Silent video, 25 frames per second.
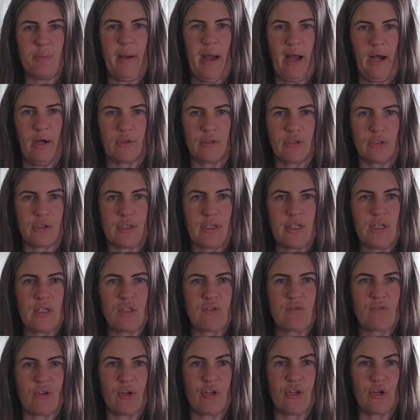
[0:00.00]

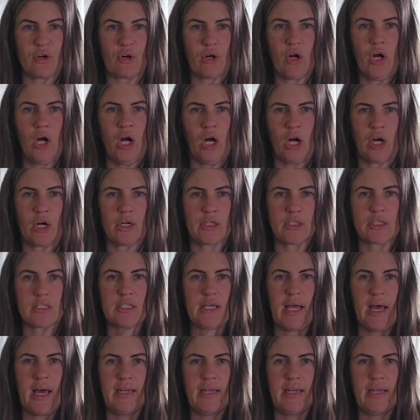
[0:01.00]
boundaries for your heart